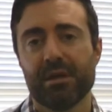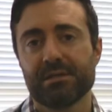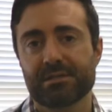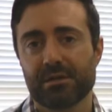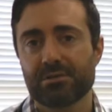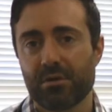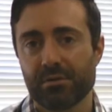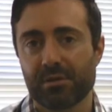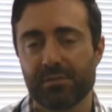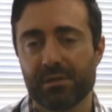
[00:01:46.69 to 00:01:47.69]

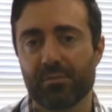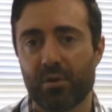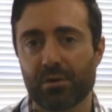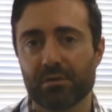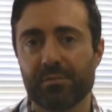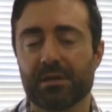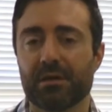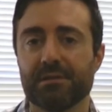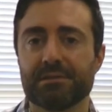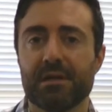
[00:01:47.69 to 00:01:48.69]
serotonin can be important
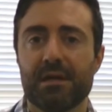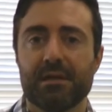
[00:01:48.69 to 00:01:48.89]
because